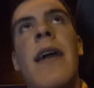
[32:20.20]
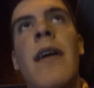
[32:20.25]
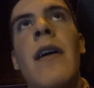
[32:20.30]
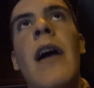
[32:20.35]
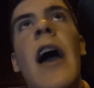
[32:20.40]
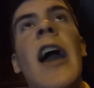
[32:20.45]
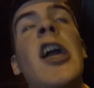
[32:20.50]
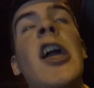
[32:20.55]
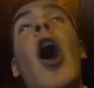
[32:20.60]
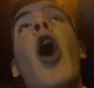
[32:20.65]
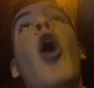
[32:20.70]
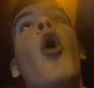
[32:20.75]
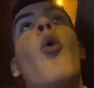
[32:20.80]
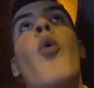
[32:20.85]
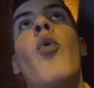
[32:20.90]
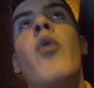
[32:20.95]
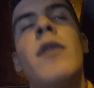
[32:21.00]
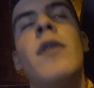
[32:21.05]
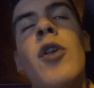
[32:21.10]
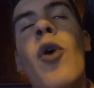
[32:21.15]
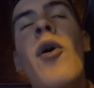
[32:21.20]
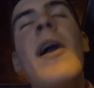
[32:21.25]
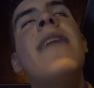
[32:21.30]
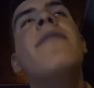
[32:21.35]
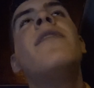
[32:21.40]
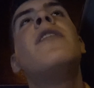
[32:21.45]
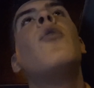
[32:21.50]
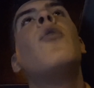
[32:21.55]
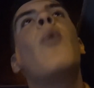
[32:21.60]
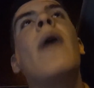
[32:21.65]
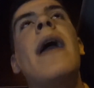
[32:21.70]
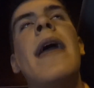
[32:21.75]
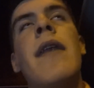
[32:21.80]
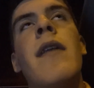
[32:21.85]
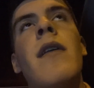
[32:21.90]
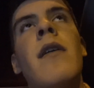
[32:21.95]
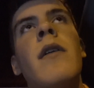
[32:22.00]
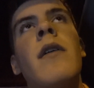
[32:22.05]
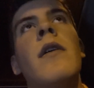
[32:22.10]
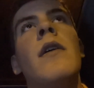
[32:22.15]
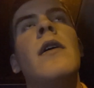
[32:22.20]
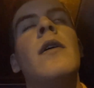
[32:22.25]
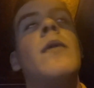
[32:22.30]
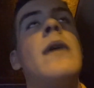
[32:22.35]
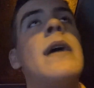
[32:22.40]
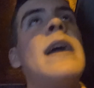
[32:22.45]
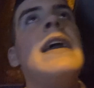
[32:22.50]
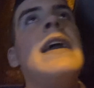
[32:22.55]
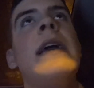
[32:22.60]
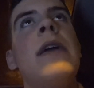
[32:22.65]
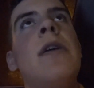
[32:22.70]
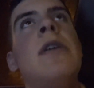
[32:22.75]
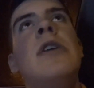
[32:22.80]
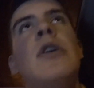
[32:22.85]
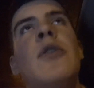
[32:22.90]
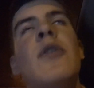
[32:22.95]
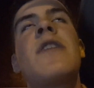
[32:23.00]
a goal, not even a win, you